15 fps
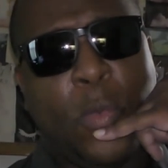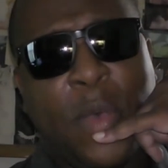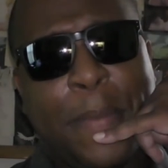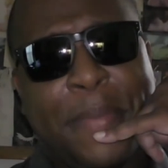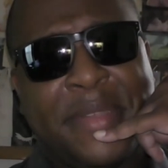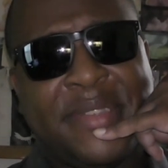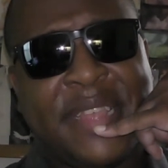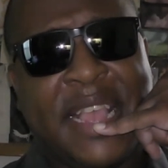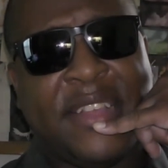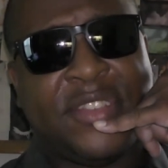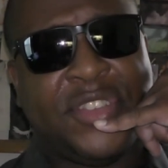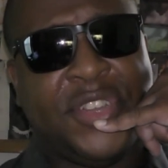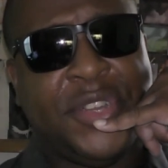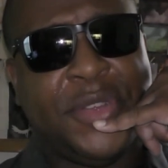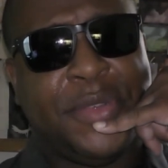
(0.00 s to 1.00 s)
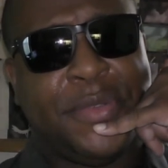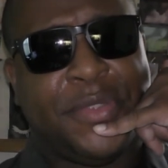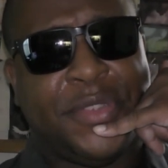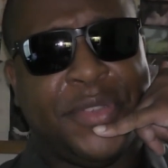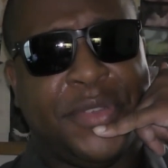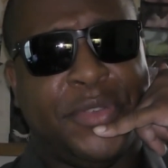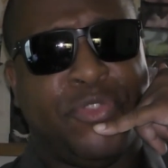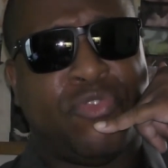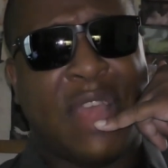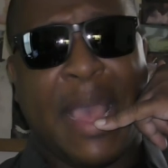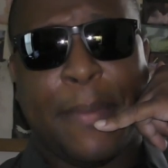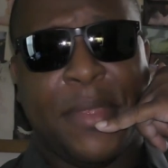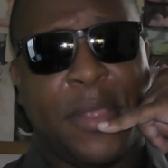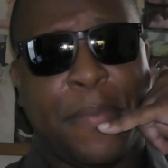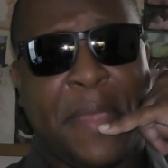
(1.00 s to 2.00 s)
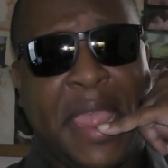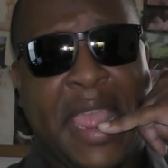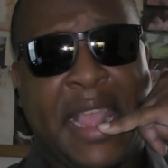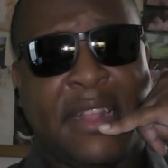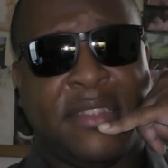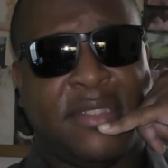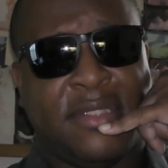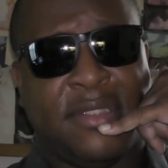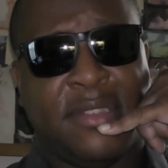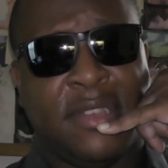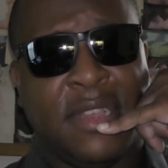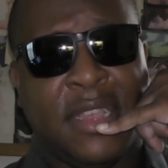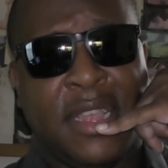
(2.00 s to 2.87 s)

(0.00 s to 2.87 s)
what possessed you to drop your pants